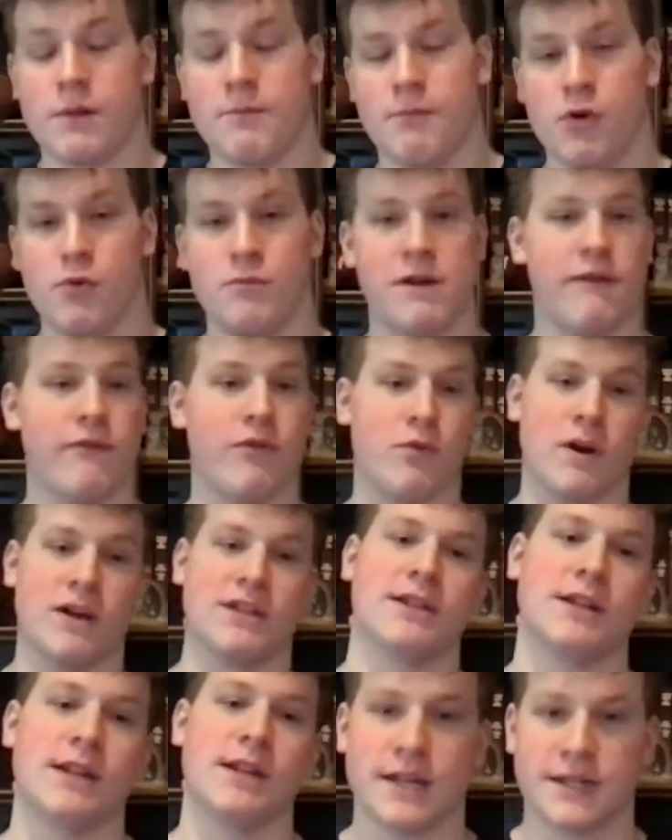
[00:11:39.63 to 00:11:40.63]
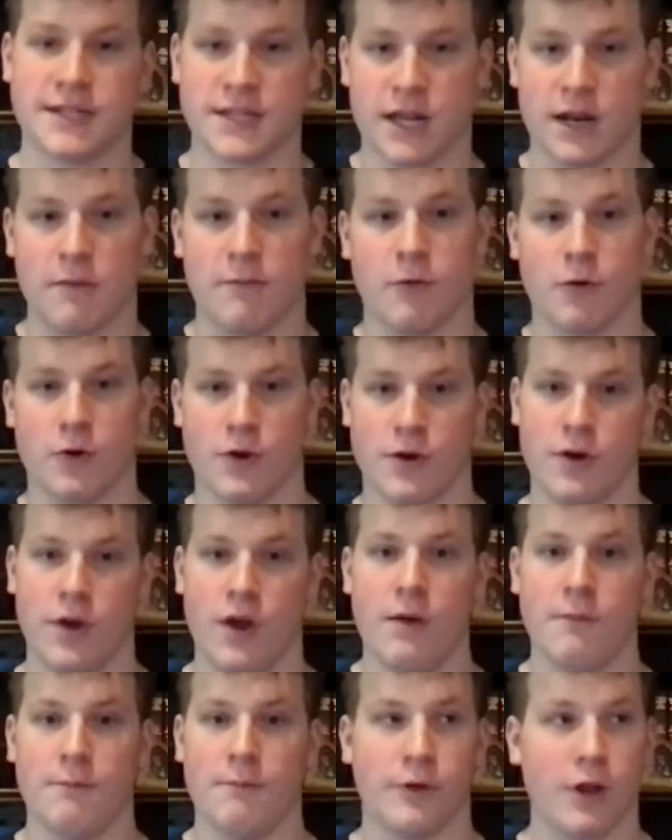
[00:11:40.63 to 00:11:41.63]
Boom, you have the rest of the day set up for you.
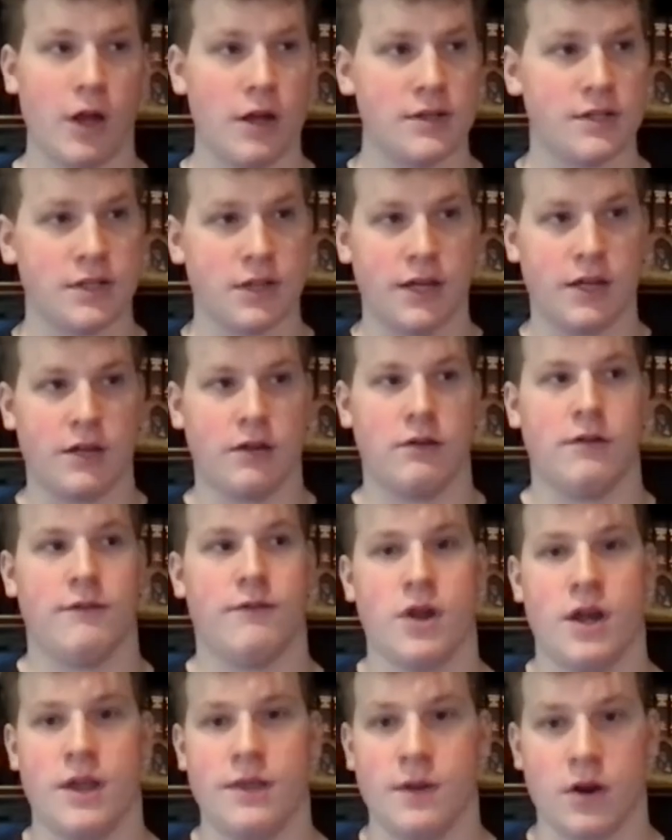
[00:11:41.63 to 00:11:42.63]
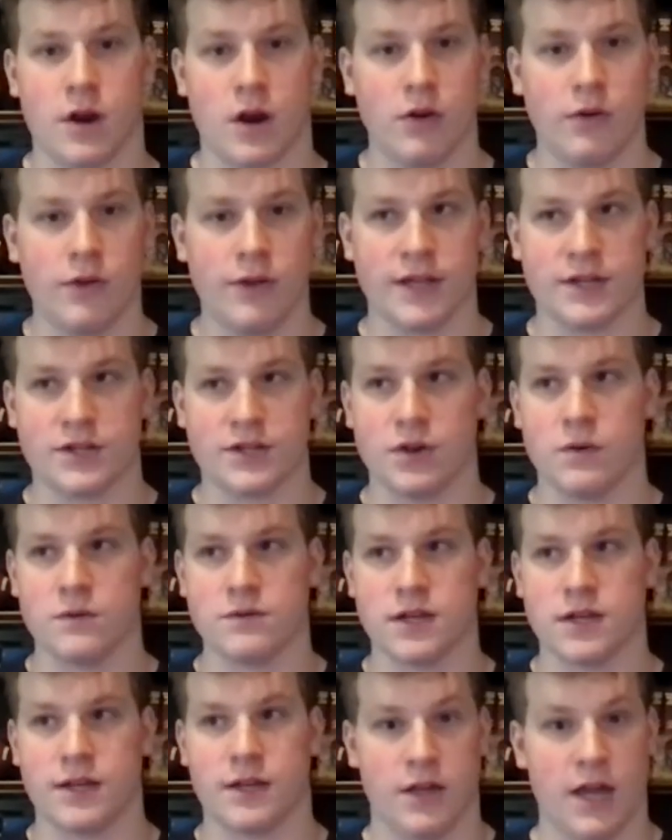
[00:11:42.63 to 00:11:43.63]
Plus, like, if you're in there early, that shows
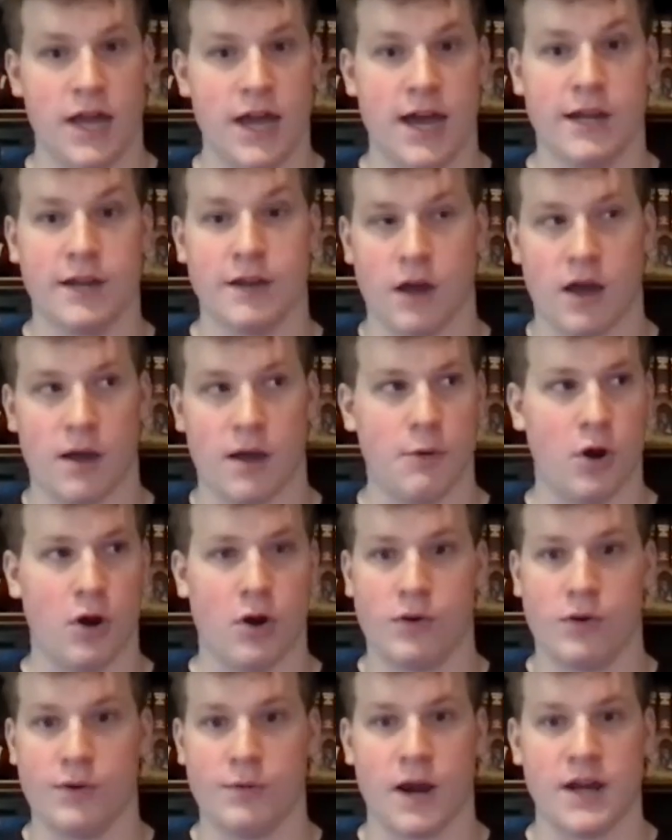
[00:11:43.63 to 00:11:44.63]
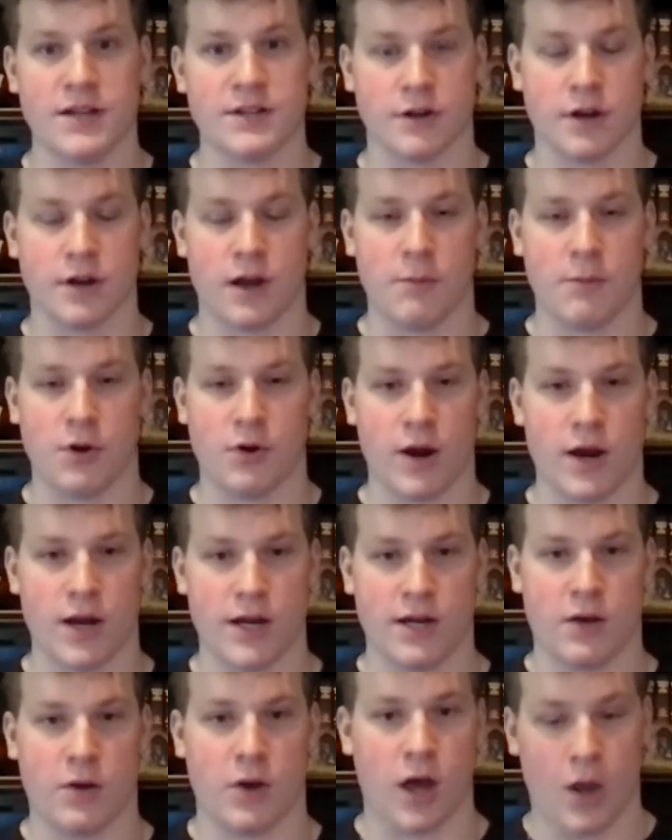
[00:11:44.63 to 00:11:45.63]
like, yeah, I'm an early riser. I'm a
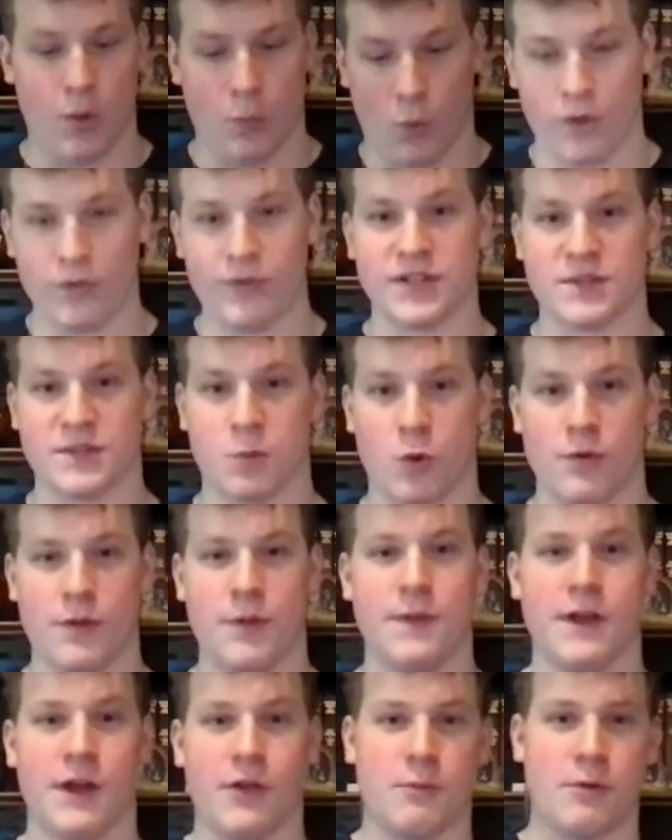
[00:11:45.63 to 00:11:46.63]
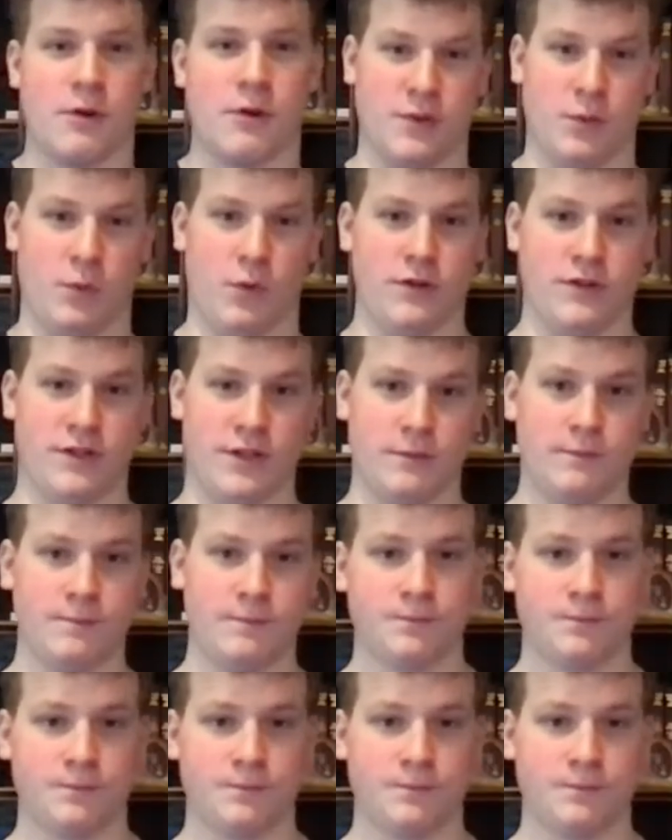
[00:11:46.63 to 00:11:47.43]
grind. I want this more than the other person wants it.